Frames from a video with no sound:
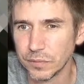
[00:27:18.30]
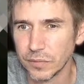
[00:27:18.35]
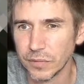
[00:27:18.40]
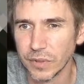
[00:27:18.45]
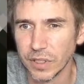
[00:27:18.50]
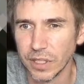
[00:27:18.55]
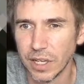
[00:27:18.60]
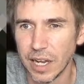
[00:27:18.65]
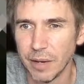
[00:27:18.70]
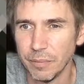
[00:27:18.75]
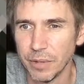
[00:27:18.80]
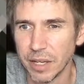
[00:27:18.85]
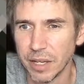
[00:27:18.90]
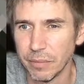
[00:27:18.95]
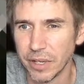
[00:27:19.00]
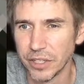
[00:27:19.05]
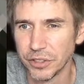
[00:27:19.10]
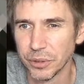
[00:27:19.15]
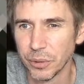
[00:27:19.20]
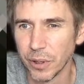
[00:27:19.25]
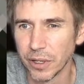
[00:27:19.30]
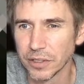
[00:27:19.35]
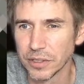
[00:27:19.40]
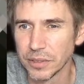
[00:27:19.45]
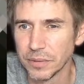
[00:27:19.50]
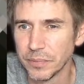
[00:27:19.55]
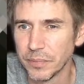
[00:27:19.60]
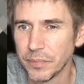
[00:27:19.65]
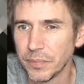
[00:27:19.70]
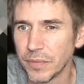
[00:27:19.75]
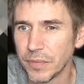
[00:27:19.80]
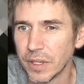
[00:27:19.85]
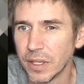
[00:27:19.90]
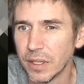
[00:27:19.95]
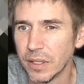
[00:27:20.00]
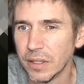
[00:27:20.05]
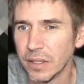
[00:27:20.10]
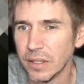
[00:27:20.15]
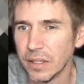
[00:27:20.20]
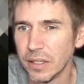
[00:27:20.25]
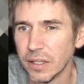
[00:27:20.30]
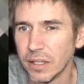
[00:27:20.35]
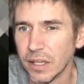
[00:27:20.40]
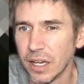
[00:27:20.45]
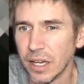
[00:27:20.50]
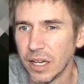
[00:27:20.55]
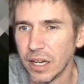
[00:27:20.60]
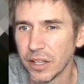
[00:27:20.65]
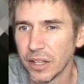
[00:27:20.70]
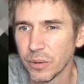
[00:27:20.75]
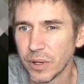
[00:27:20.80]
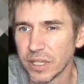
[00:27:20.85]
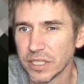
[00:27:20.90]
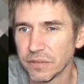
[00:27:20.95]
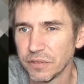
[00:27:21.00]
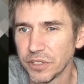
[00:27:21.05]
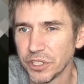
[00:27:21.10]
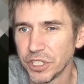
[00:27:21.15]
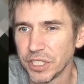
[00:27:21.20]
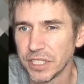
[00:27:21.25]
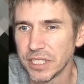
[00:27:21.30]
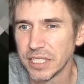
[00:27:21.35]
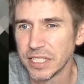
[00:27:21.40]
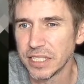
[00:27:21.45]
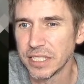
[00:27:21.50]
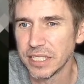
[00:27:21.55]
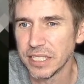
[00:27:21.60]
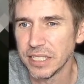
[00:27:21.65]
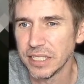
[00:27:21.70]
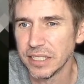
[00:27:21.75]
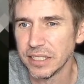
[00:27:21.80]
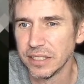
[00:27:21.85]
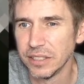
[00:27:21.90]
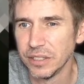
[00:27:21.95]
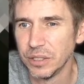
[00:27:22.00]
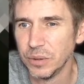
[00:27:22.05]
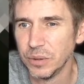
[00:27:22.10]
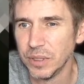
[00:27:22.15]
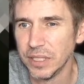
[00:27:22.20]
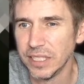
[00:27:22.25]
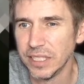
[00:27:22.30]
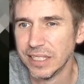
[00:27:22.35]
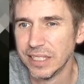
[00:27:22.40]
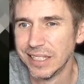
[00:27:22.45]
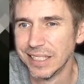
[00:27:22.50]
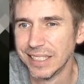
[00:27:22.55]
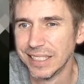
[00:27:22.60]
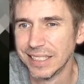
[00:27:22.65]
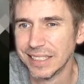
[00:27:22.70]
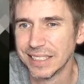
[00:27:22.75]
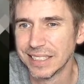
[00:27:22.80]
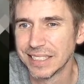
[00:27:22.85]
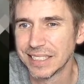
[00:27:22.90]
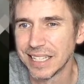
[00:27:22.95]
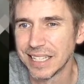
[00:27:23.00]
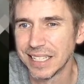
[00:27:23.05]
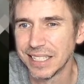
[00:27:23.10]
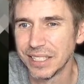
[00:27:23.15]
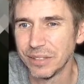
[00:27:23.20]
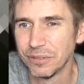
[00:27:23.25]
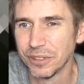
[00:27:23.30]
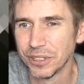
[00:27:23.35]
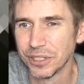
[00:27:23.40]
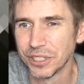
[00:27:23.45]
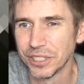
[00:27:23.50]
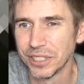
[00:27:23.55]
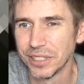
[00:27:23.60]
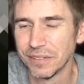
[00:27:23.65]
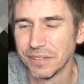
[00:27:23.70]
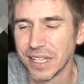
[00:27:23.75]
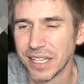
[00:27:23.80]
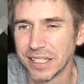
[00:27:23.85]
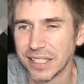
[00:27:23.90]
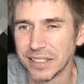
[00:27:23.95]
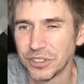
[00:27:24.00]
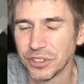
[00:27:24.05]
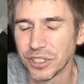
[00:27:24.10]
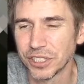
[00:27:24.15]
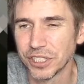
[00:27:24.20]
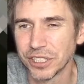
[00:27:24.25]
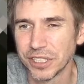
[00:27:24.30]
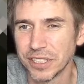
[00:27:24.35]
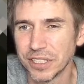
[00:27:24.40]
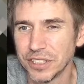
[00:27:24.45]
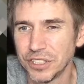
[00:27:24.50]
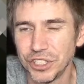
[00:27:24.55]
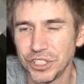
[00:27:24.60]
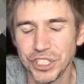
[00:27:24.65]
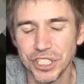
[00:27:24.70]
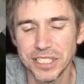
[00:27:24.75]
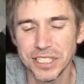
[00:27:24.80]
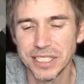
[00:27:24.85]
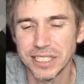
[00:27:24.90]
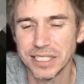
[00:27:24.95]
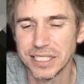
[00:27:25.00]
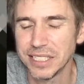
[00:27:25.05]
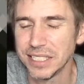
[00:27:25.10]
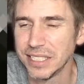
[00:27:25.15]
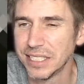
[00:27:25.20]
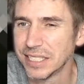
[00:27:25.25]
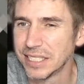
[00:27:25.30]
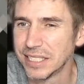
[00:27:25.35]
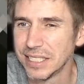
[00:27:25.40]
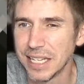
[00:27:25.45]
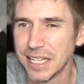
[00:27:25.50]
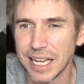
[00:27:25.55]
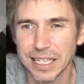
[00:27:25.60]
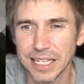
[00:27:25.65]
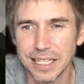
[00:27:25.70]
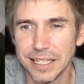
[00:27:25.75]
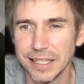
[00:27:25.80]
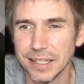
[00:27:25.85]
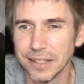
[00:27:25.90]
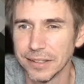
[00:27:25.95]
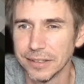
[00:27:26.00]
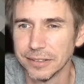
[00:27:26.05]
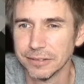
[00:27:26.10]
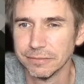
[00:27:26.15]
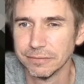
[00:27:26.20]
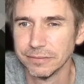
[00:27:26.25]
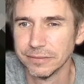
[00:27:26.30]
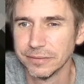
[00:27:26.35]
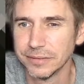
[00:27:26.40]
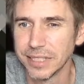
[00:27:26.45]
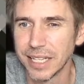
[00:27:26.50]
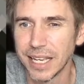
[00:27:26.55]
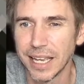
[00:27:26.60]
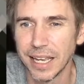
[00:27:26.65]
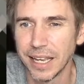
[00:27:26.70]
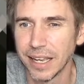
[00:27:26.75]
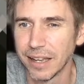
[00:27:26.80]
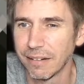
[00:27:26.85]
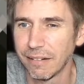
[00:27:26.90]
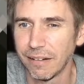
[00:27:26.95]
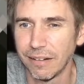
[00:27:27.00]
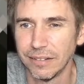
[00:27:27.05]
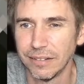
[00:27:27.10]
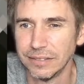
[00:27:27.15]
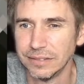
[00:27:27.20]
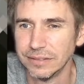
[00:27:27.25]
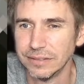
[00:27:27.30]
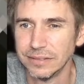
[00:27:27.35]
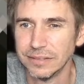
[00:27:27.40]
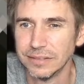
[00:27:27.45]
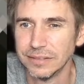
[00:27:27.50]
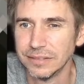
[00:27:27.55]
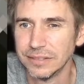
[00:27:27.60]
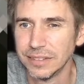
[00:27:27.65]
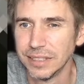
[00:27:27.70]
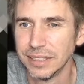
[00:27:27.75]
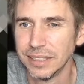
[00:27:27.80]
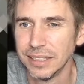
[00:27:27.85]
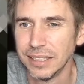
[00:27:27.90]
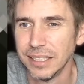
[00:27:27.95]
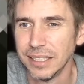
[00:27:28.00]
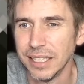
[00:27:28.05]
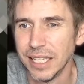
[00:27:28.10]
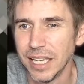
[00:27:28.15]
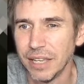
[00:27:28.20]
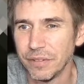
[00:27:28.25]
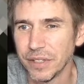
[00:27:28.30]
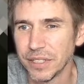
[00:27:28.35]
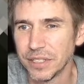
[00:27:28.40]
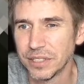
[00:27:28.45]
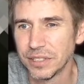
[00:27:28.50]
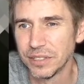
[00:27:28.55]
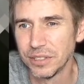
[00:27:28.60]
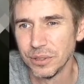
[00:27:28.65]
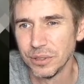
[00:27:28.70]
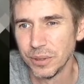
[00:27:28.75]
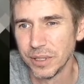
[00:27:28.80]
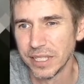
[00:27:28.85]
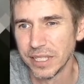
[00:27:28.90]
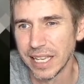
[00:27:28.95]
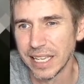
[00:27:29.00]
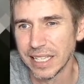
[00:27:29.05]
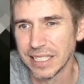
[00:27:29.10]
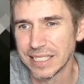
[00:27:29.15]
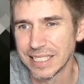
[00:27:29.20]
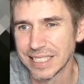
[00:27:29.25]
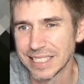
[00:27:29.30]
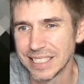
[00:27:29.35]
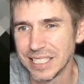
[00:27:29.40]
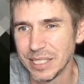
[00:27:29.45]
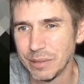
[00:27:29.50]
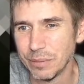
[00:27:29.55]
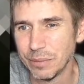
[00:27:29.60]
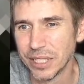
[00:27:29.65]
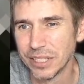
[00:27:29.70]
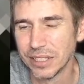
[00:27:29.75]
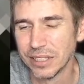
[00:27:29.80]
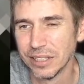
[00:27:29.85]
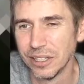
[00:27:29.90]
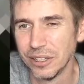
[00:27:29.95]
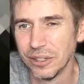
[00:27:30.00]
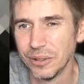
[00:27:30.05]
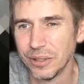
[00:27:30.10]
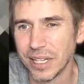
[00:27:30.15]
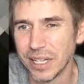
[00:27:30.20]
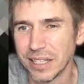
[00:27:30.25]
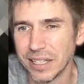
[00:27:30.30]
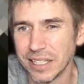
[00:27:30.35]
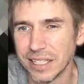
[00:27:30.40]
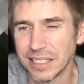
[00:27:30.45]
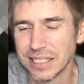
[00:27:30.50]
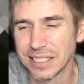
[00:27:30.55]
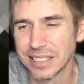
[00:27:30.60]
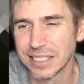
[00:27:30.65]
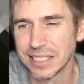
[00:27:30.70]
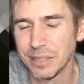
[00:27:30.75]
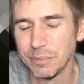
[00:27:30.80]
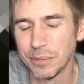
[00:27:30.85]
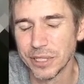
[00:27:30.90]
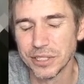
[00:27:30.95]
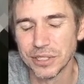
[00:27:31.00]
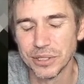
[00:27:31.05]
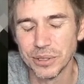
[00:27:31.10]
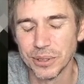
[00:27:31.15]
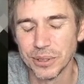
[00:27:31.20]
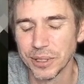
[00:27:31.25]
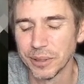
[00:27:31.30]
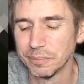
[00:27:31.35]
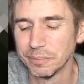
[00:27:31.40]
I'm not MetroWorks. Otherwise, if you're GCC, you need the signed version of that instruction, because GCC does not care at all. If it's doing a 16-bit load and then a 16-bit store,